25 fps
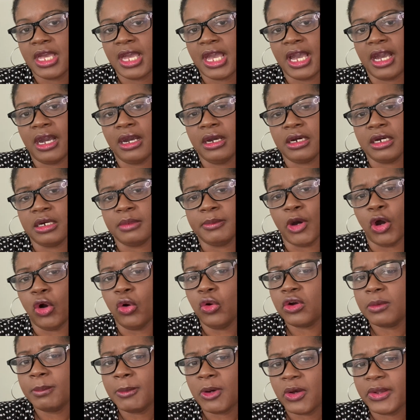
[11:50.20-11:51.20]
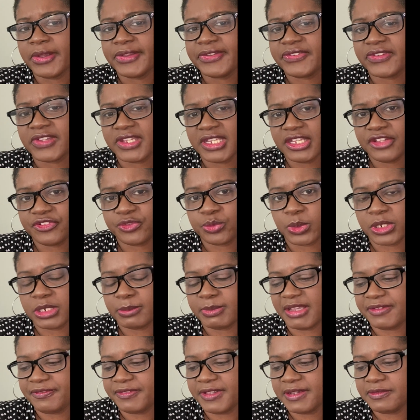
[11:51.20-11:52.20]
Um, oak moss is one of
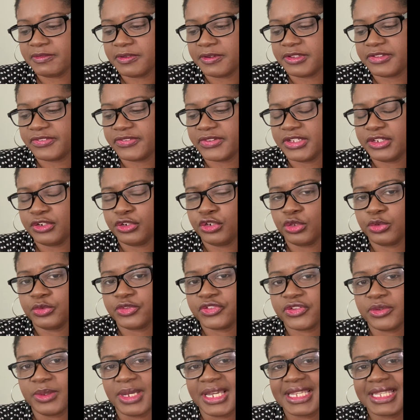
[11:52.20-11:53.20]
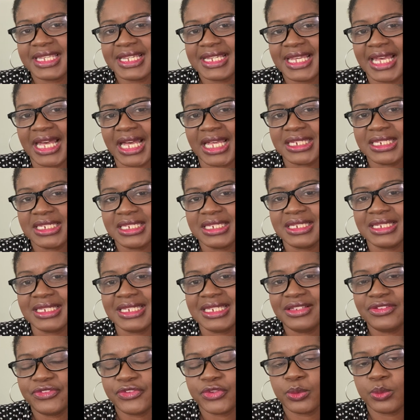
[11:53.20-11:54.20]
my favorite scent notes, so I can kind of
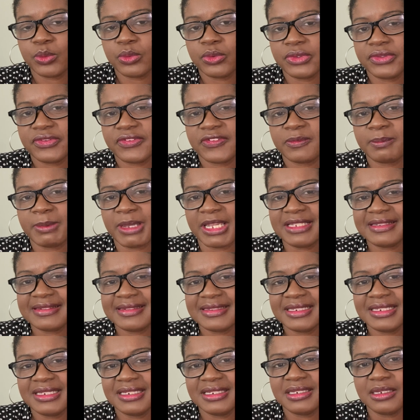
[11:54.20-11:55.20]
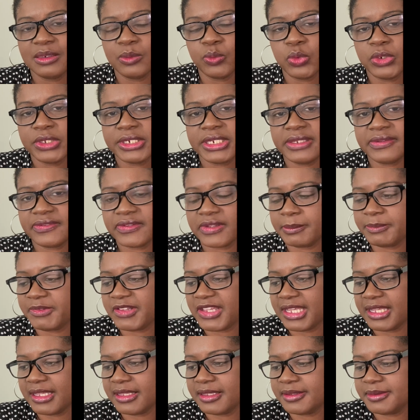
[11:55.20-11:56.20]
lean towards spicy, woody
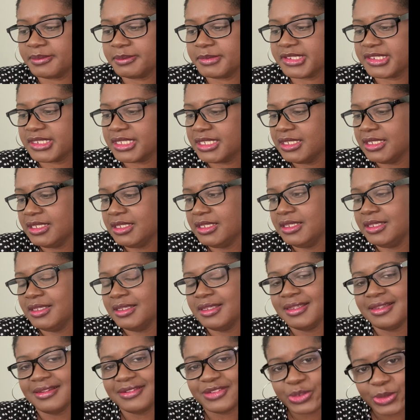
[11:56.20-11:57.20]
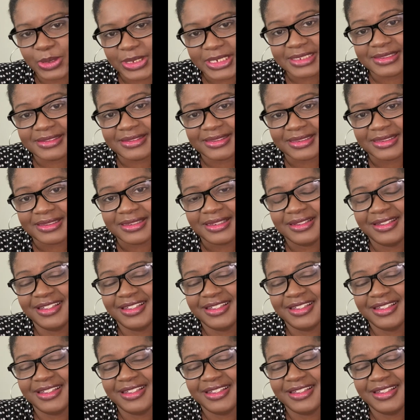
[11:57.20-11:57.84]
sometimes. It's crazy.